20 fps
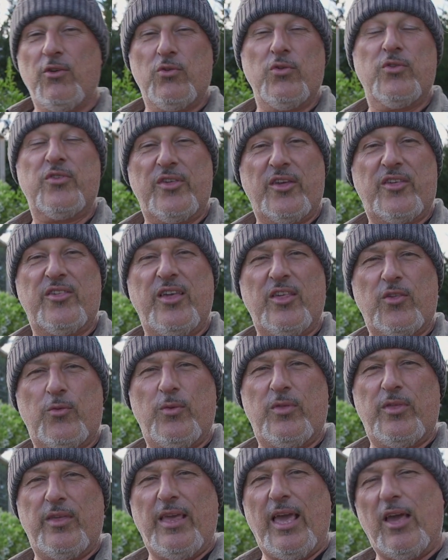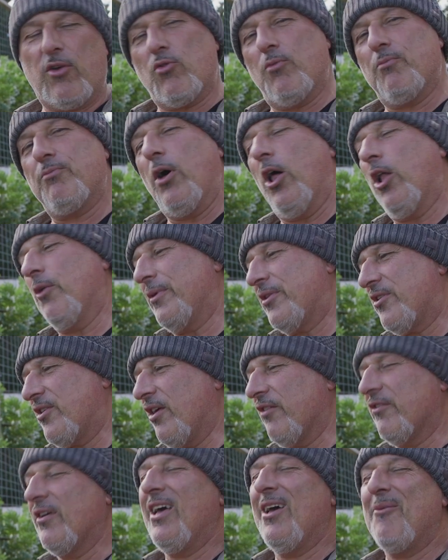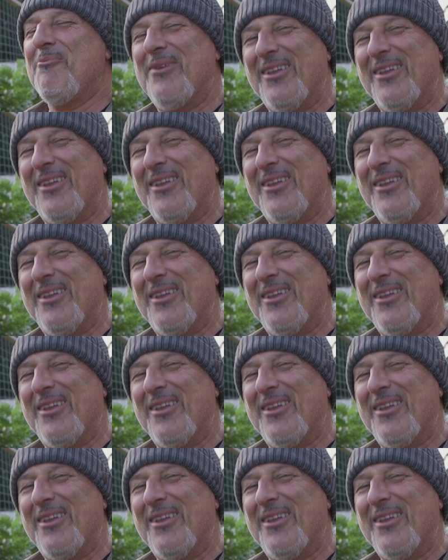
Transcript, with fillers: good success with the actual bulb itself,